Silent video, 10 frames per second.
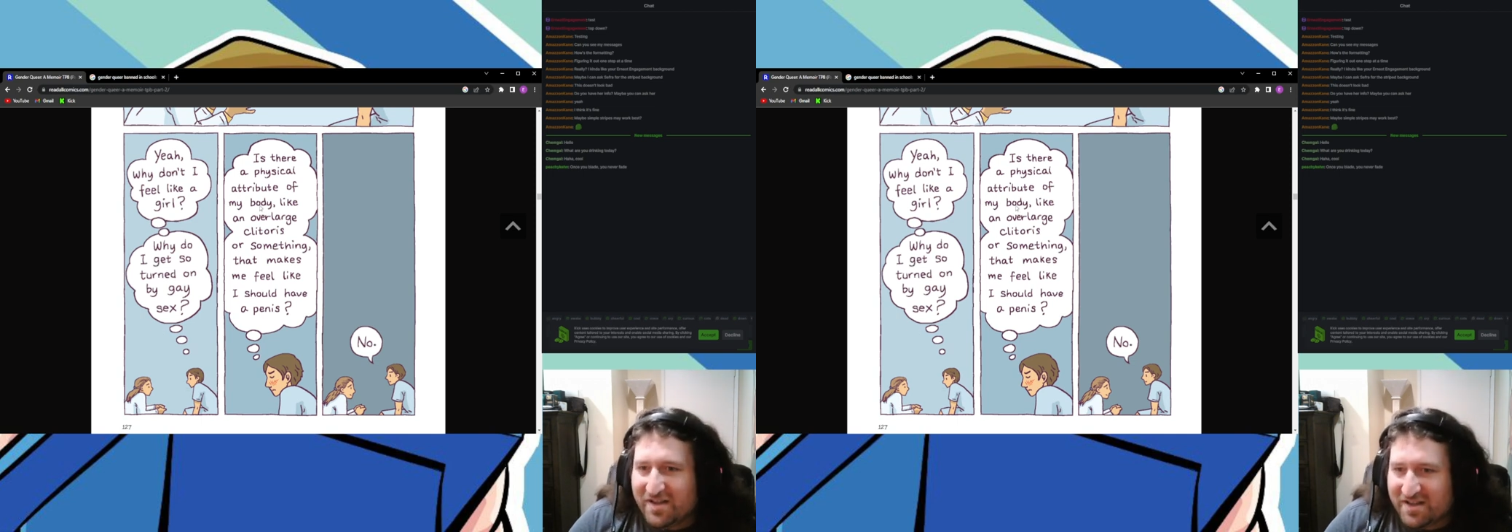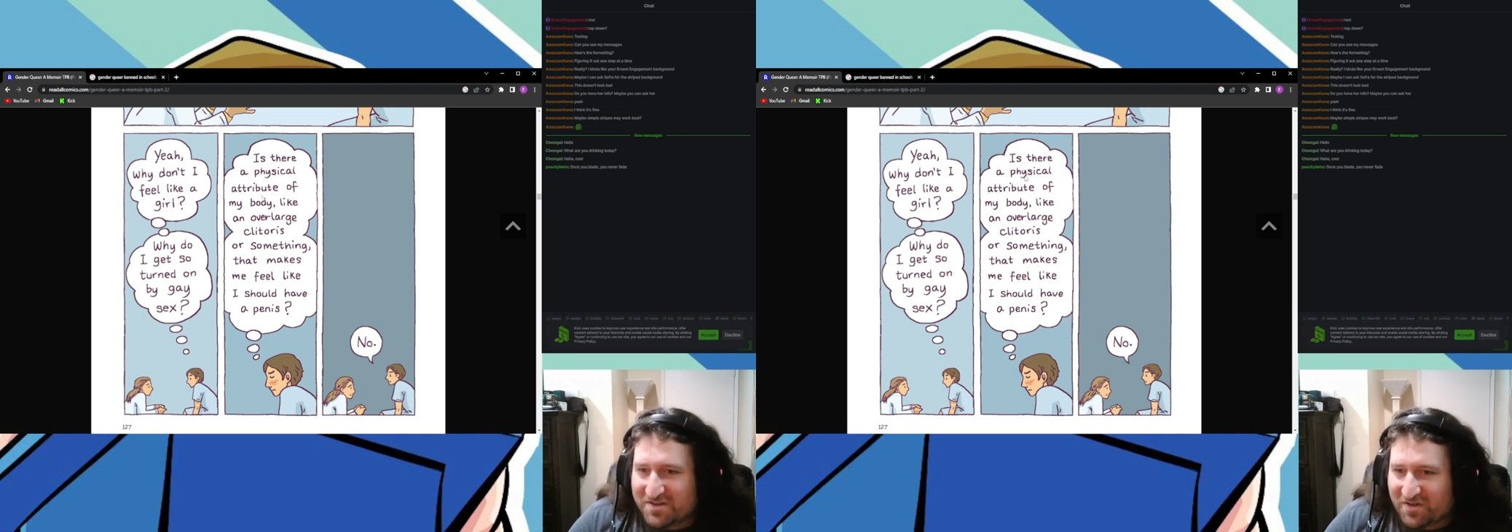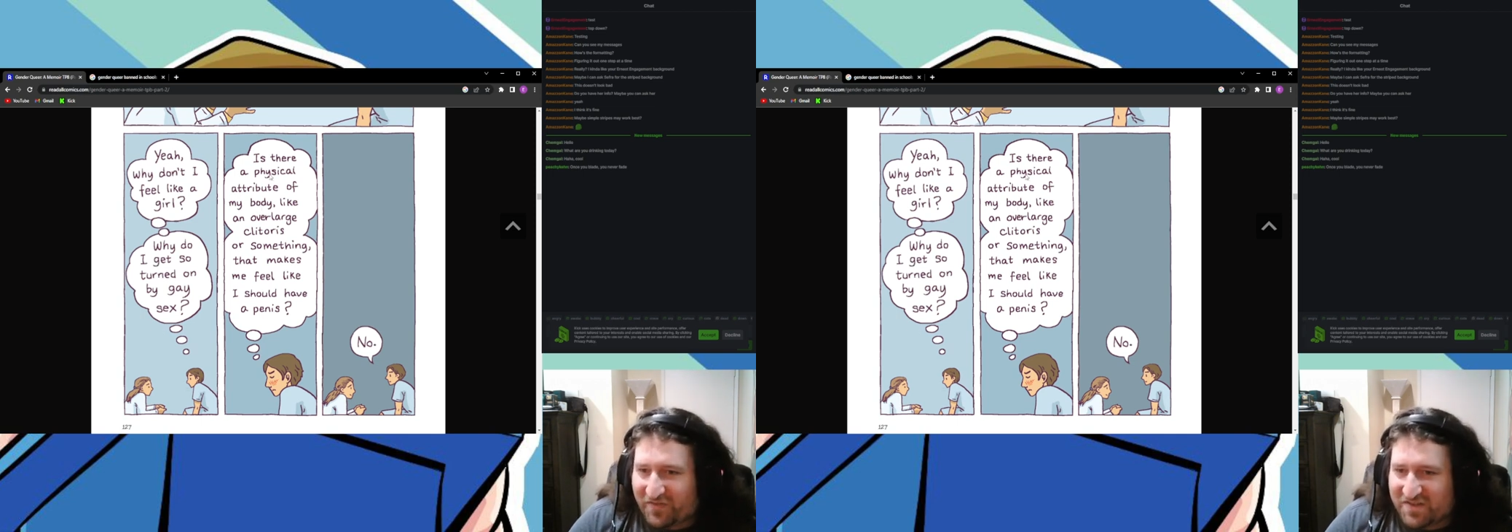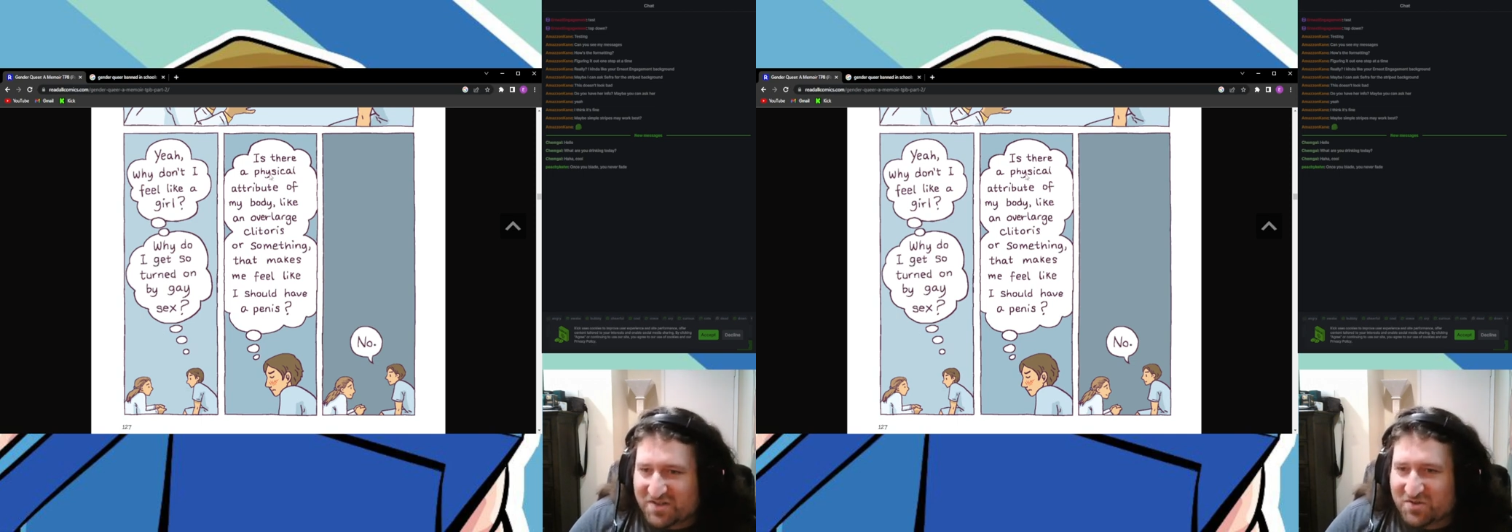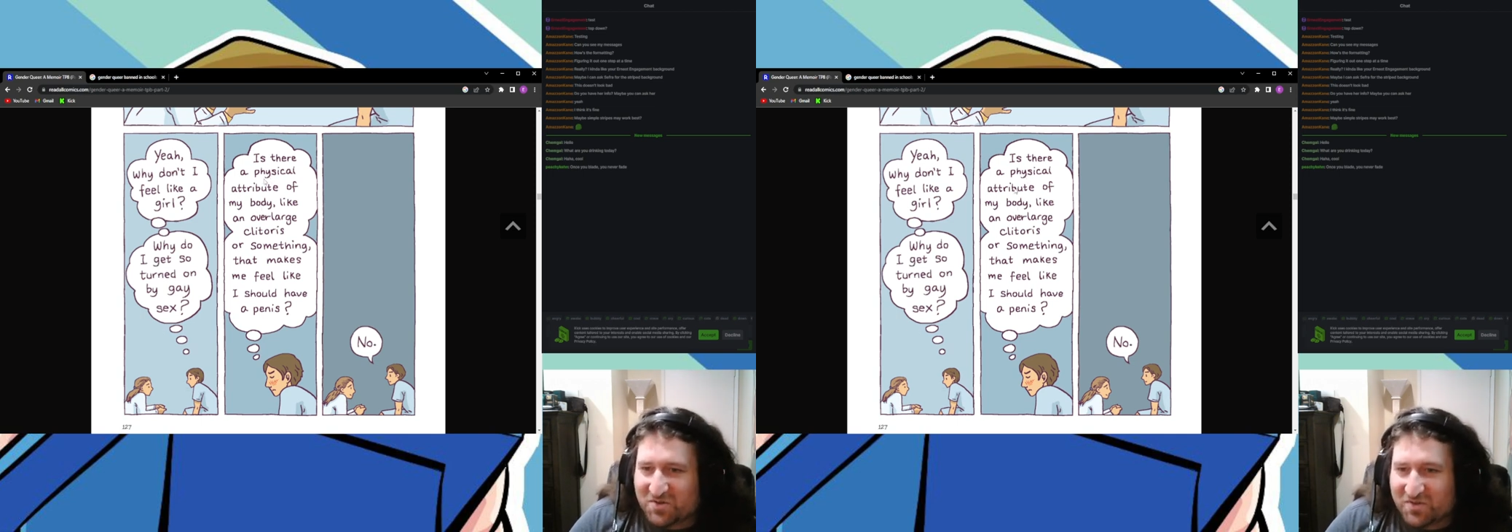Is there a
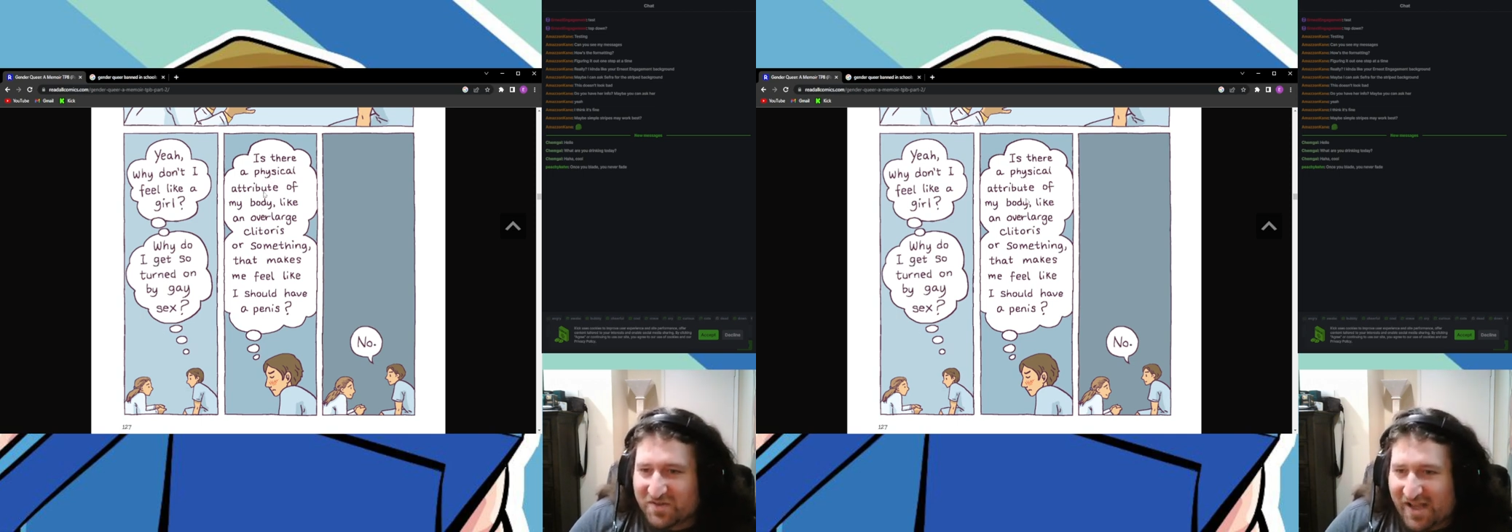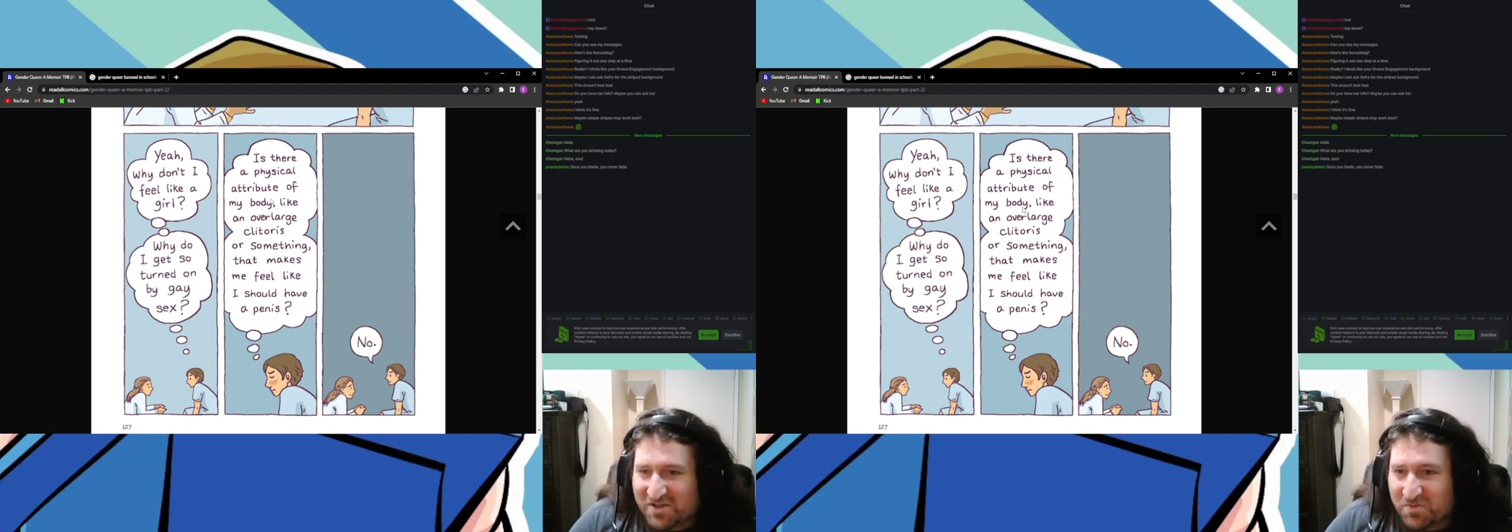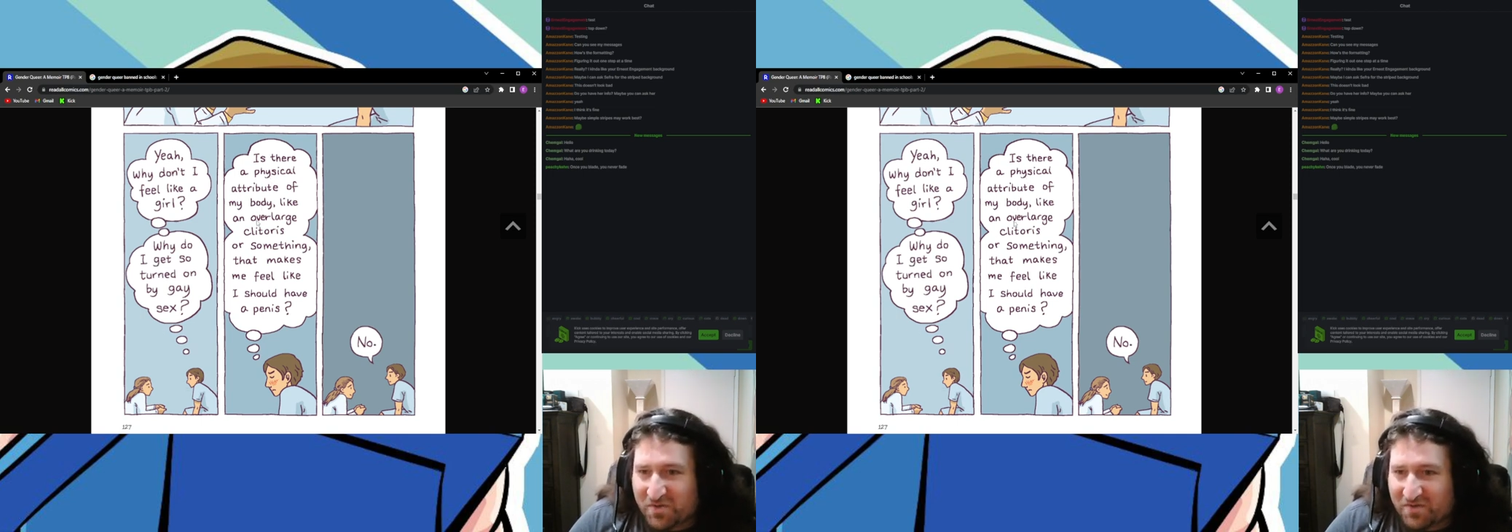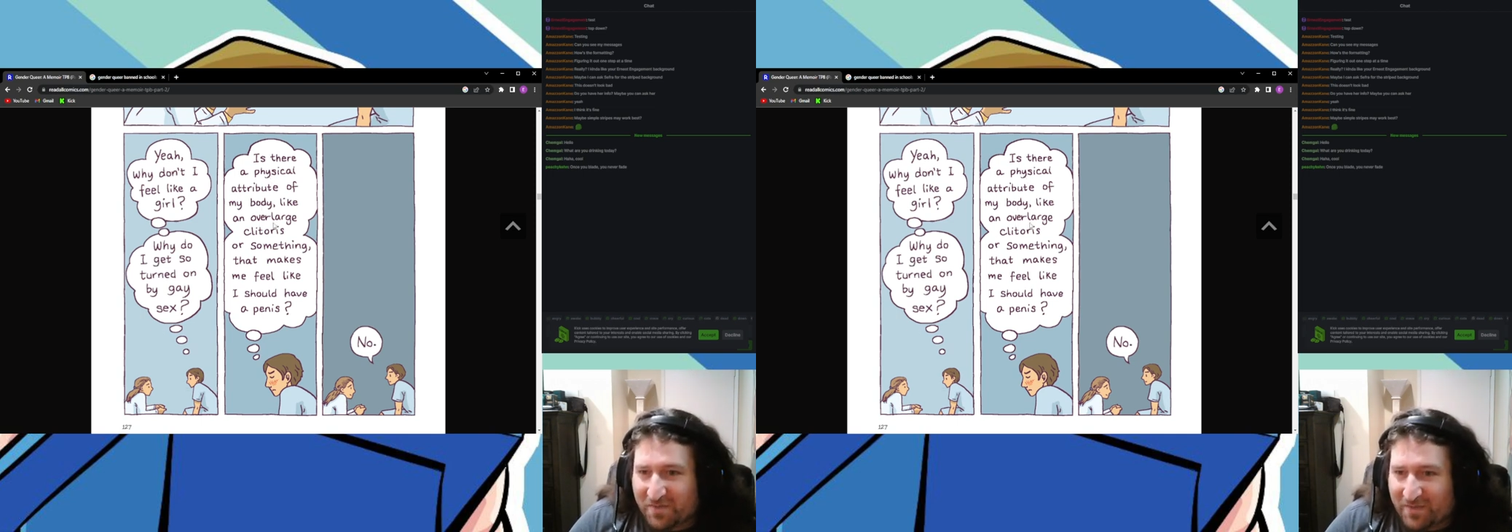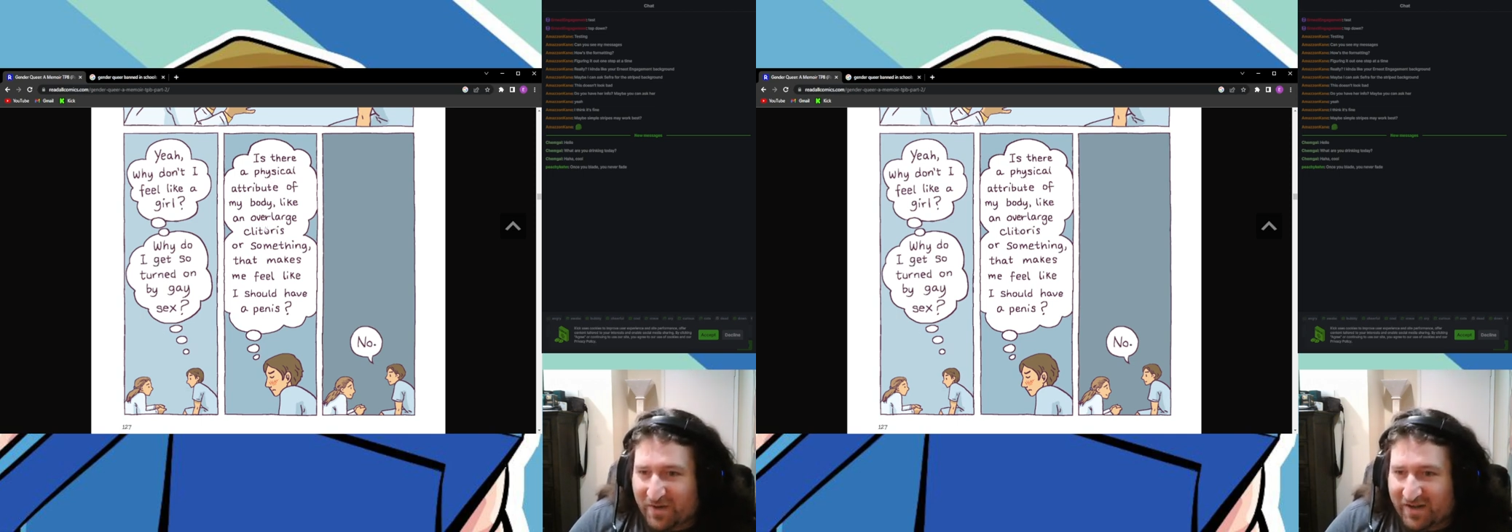physical attribute of
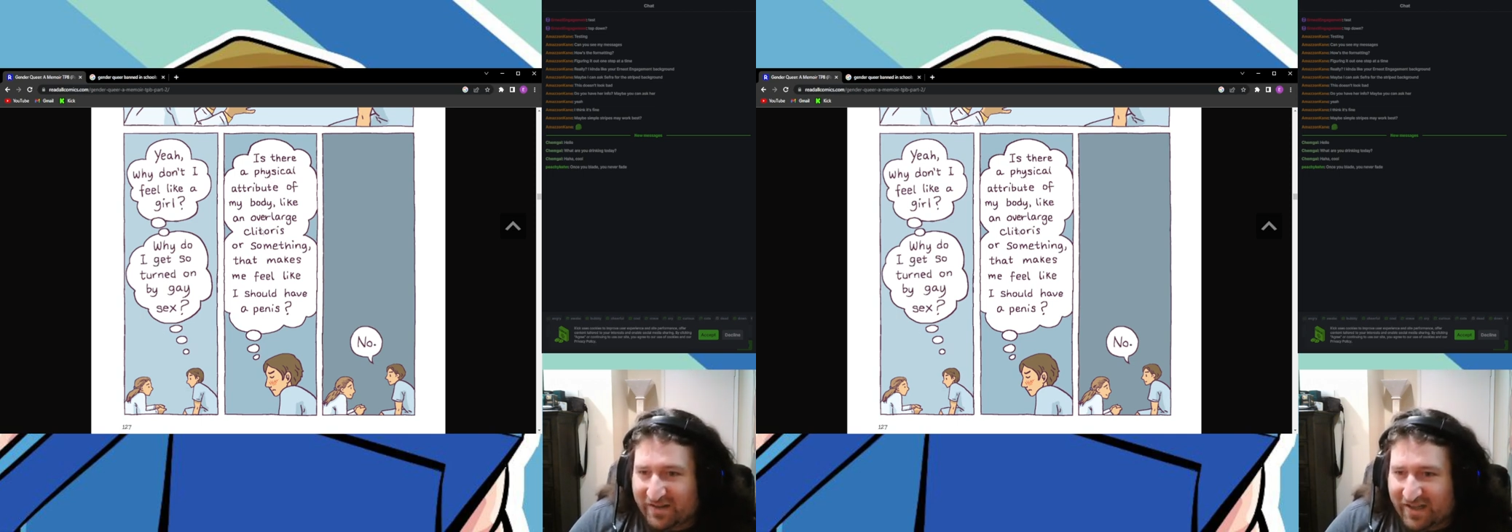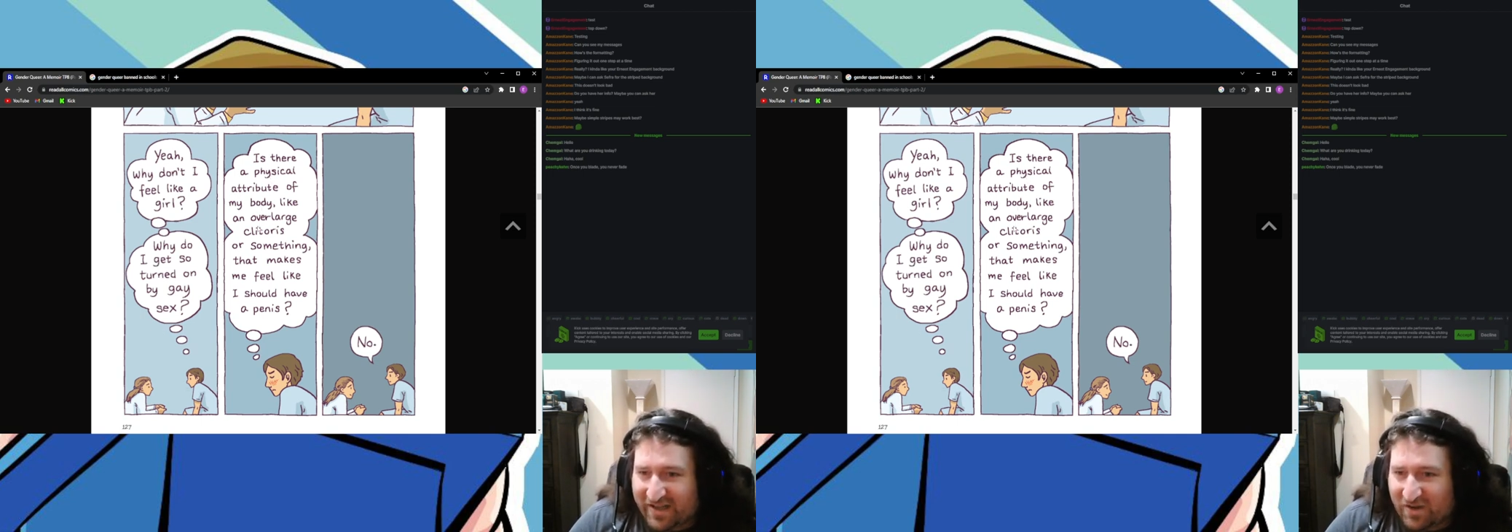my body like an